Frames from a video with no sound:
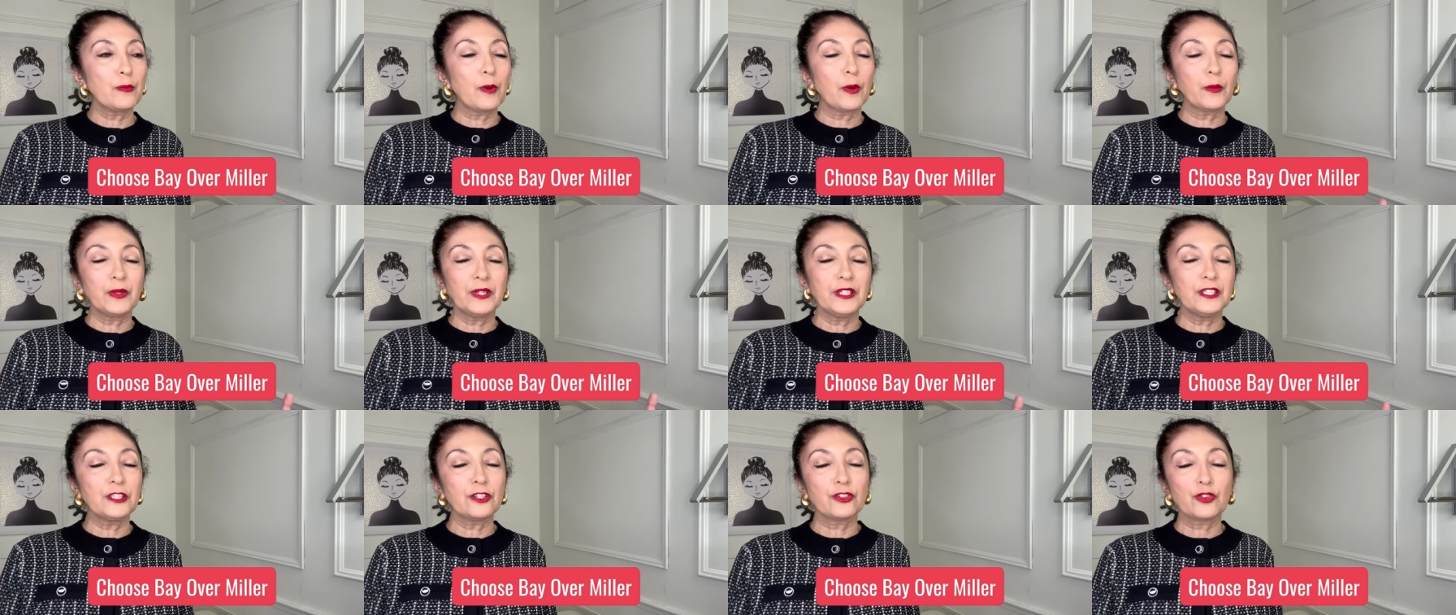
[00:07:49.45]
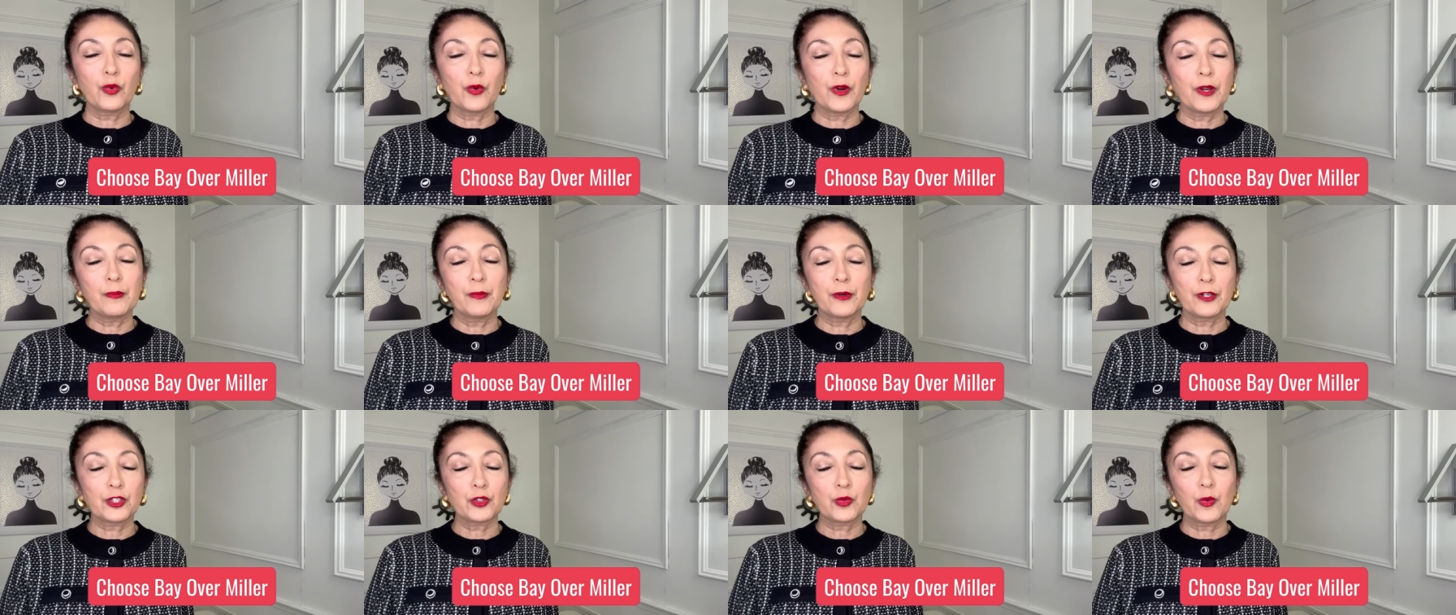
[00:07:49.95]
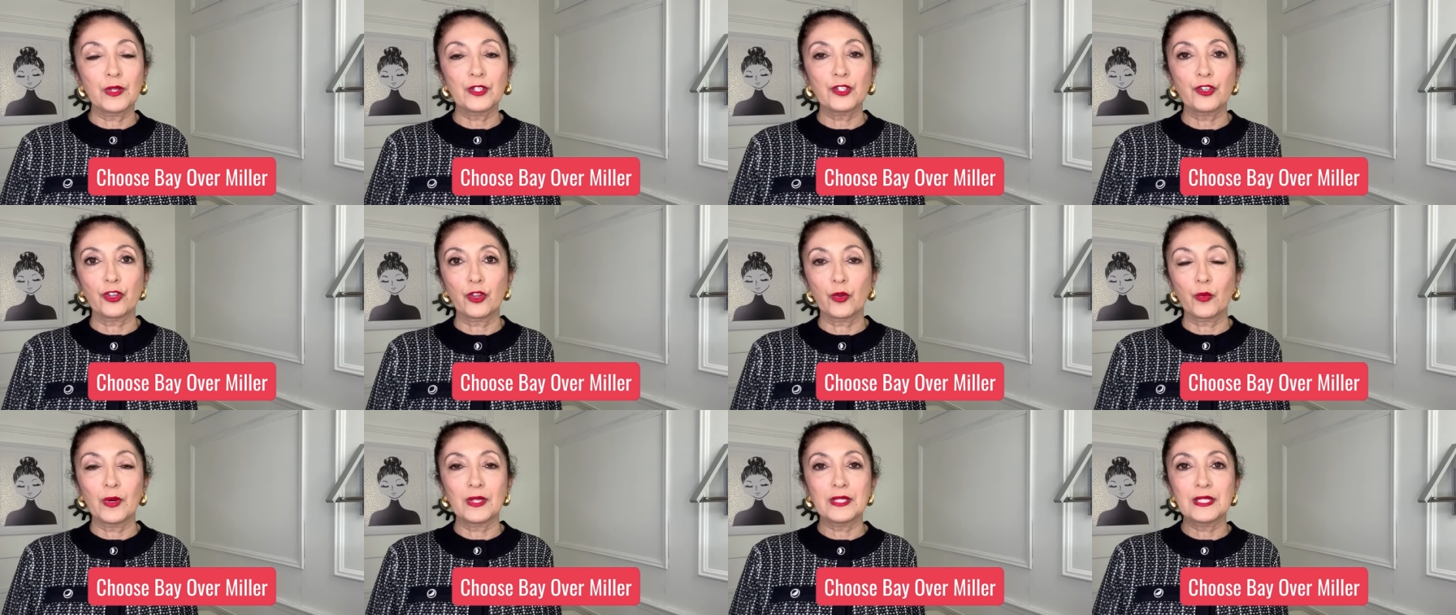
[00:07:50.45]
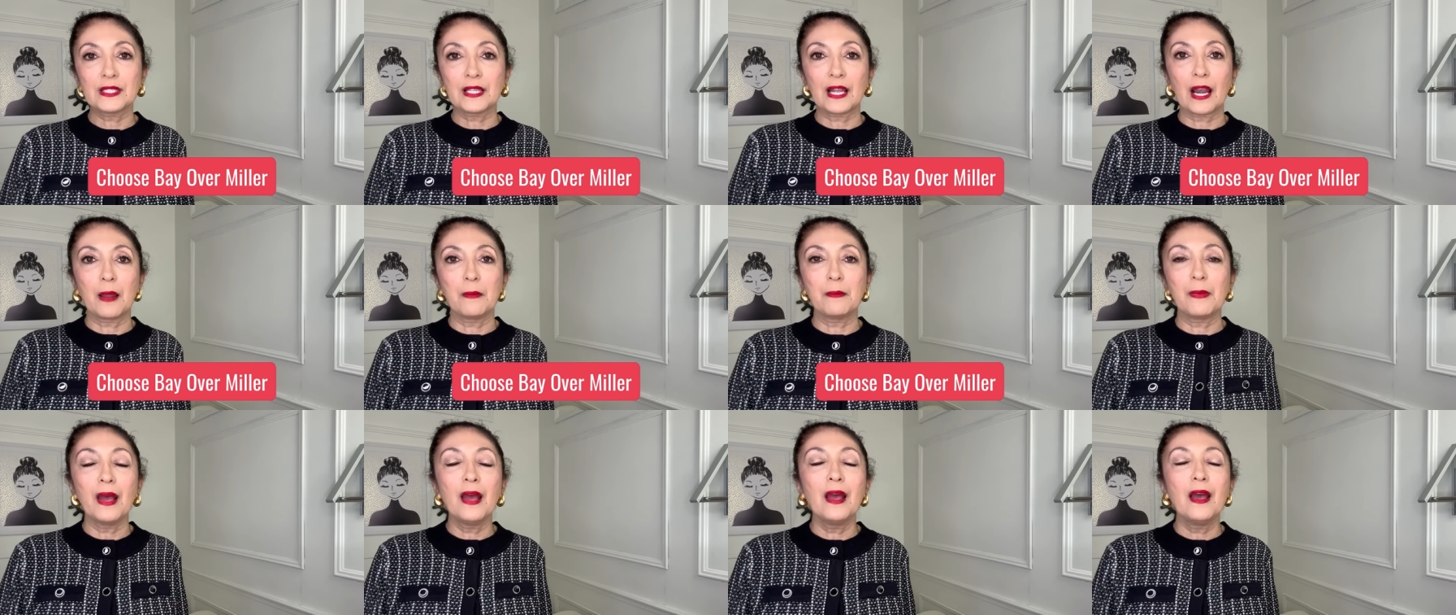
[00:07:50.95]
but really the Tory Burch ones are the ones that
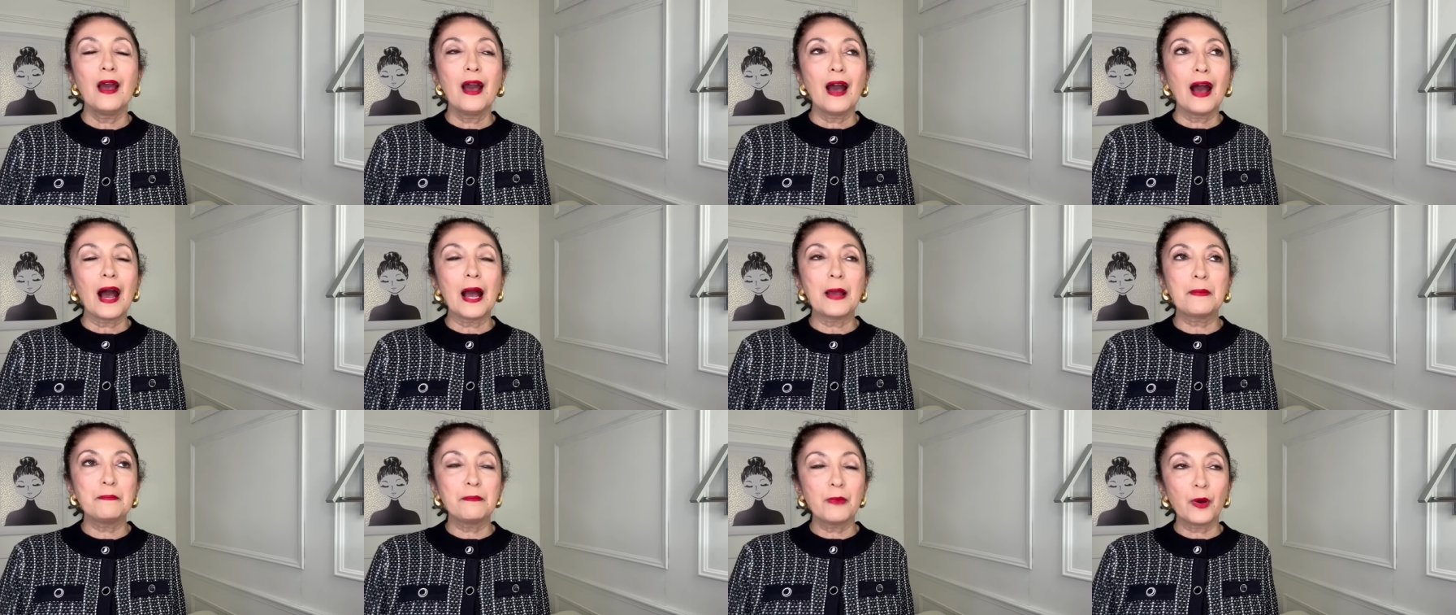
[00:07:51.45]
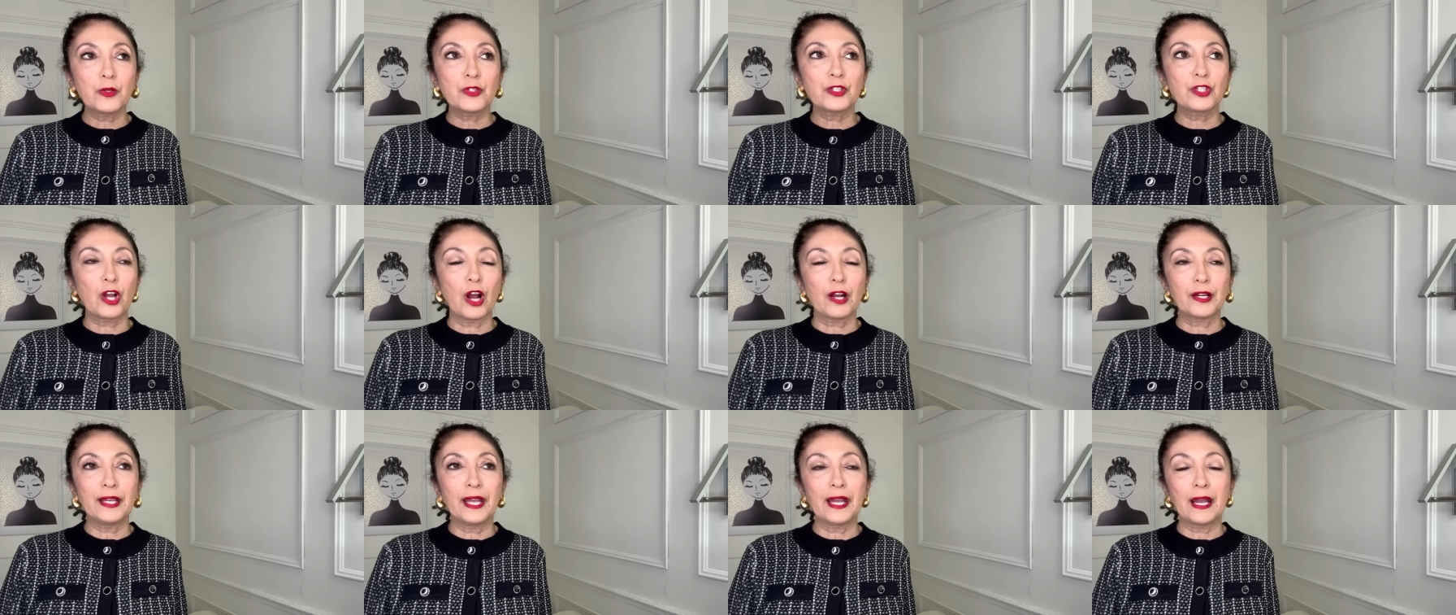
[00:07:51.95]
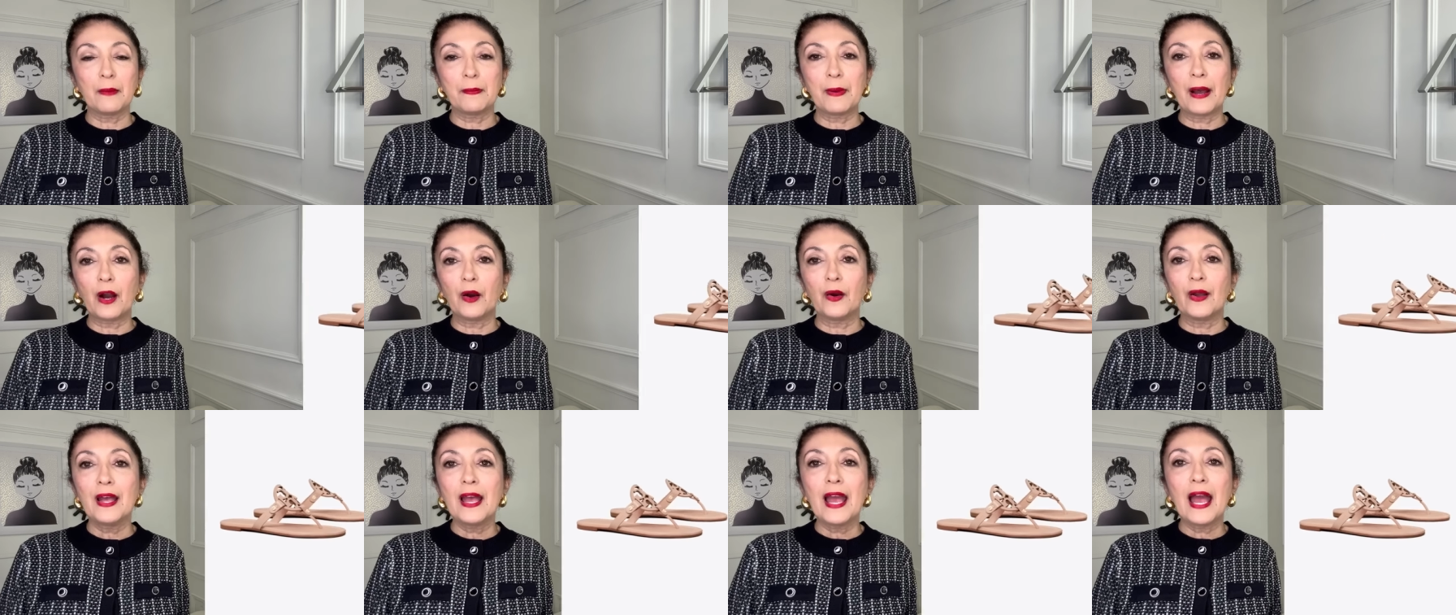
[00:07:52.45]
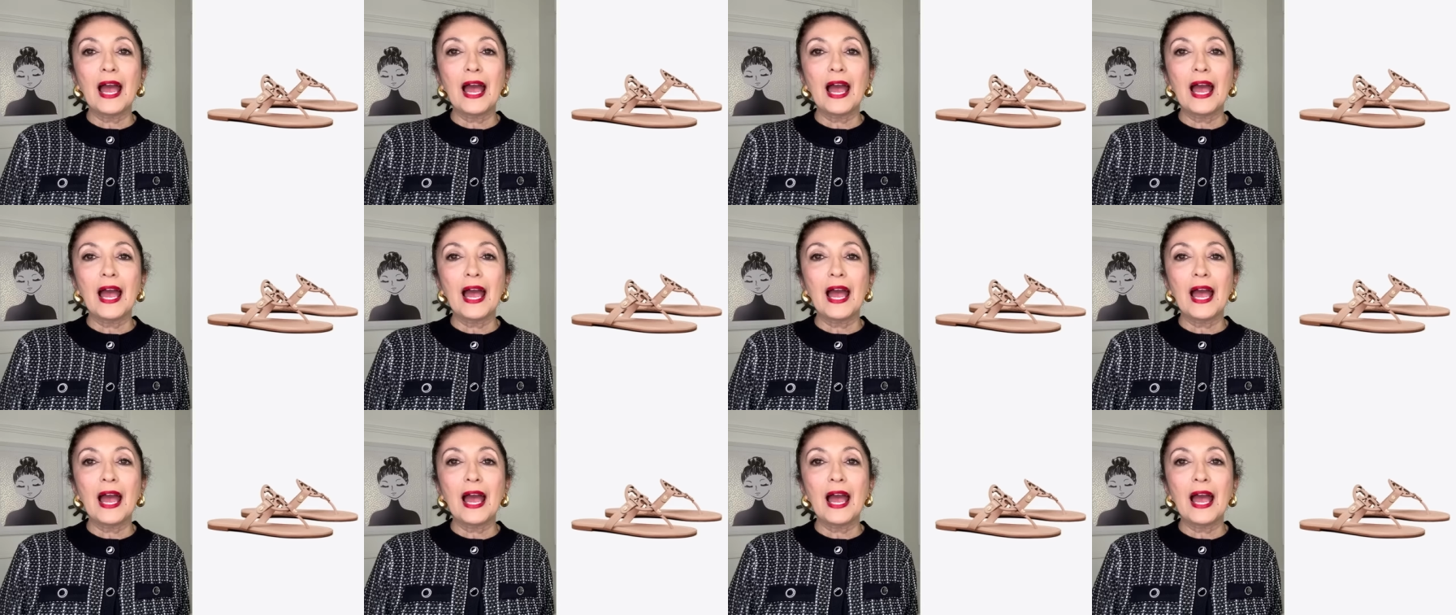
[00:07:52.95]
I'm I'm most talking about.